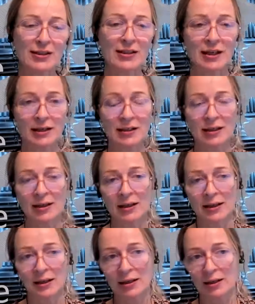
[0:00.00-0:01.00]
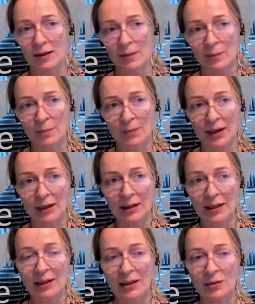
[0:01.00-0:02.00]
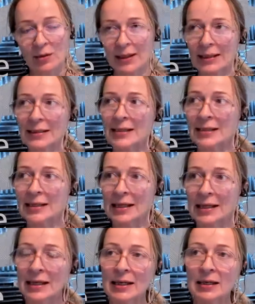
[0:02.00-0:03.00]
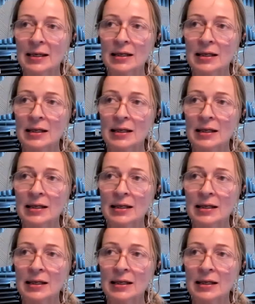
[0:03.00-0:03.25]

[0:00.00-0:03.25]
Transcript: And I think you can see